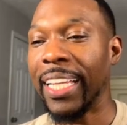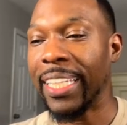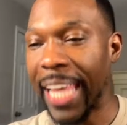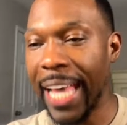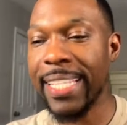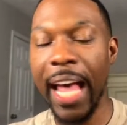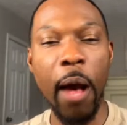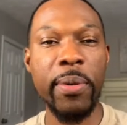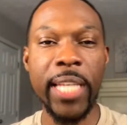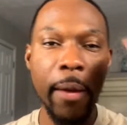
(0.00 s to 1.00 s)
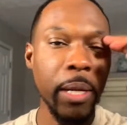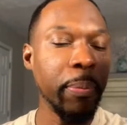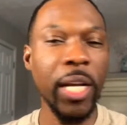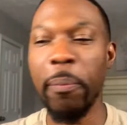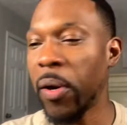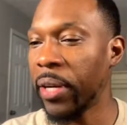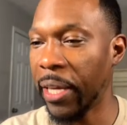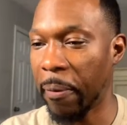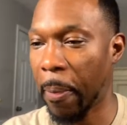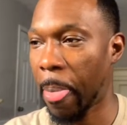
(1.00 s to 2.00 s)
That's how I was able to pick up on
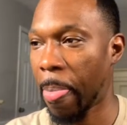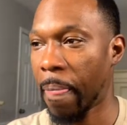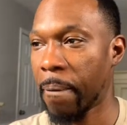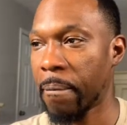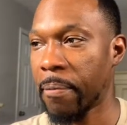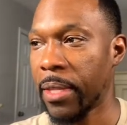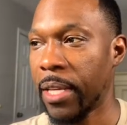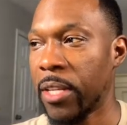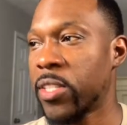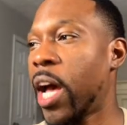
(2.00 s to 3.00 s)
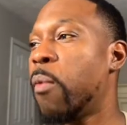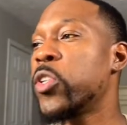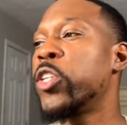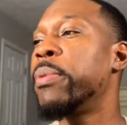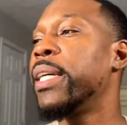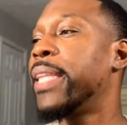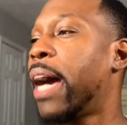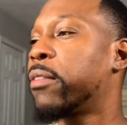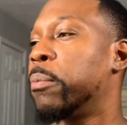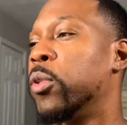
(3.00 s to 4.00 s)
that. So I want you to be
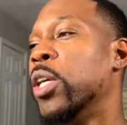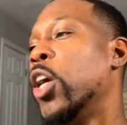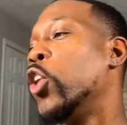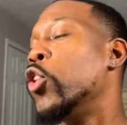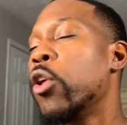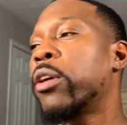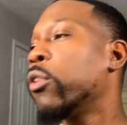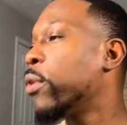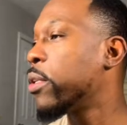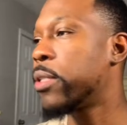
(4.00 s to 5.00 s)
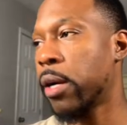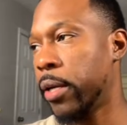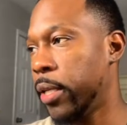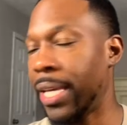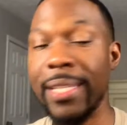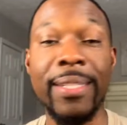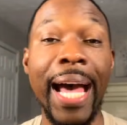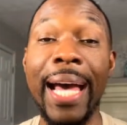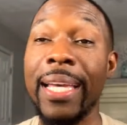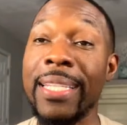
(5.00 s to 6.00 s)
adaptable. Your career journey is
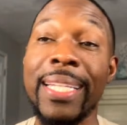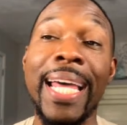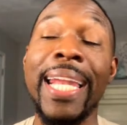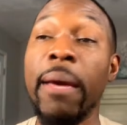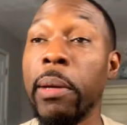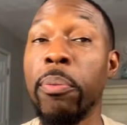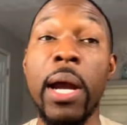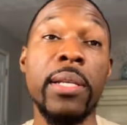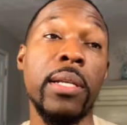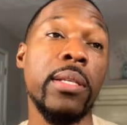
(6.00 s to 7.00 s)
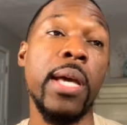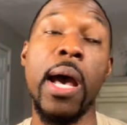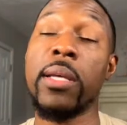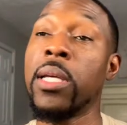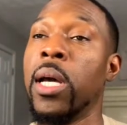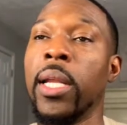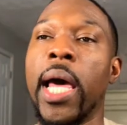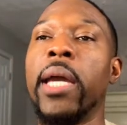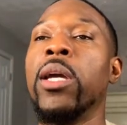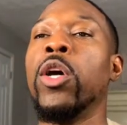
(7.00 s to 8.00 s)
a dynamic process, guys.
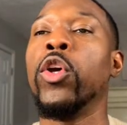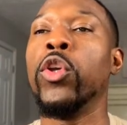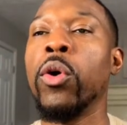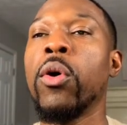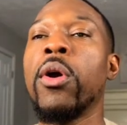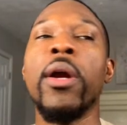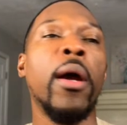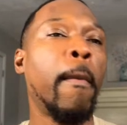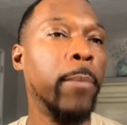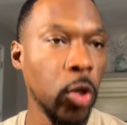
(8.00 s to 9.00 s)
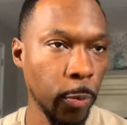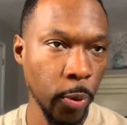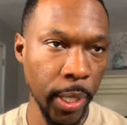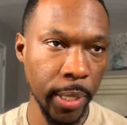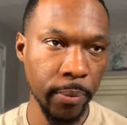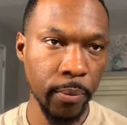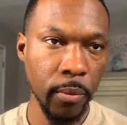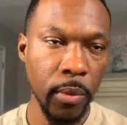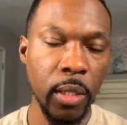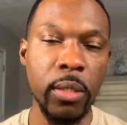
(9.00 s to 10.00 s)
Like your blueprint
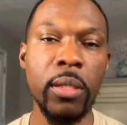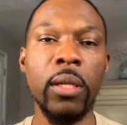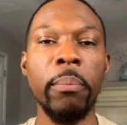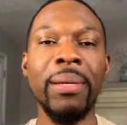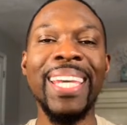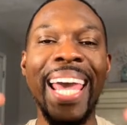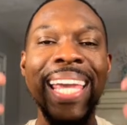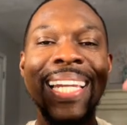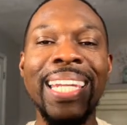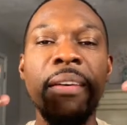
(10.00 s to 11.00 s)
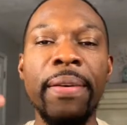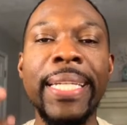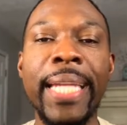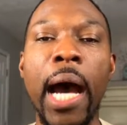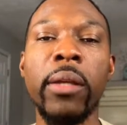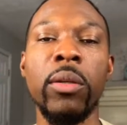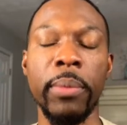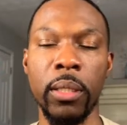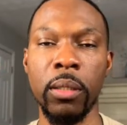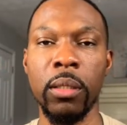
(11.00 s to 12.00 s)
should be a living
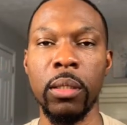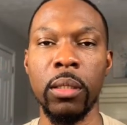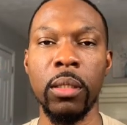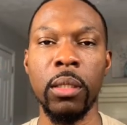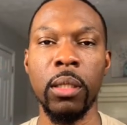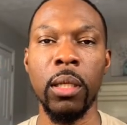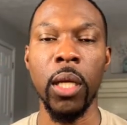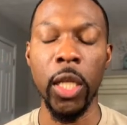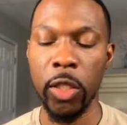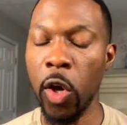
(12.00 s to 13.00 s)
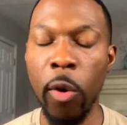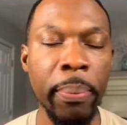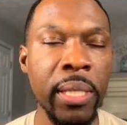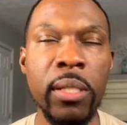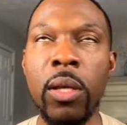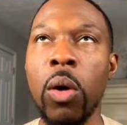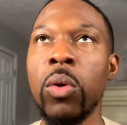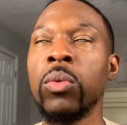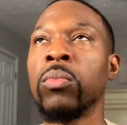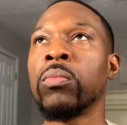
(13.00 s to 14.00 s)
document. Don't be
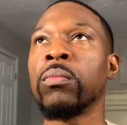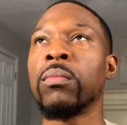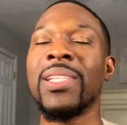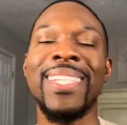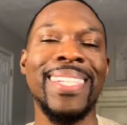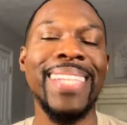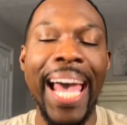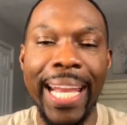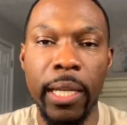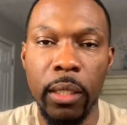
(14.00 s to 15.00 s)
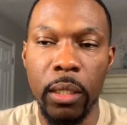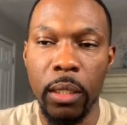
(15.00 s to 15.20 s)
so static.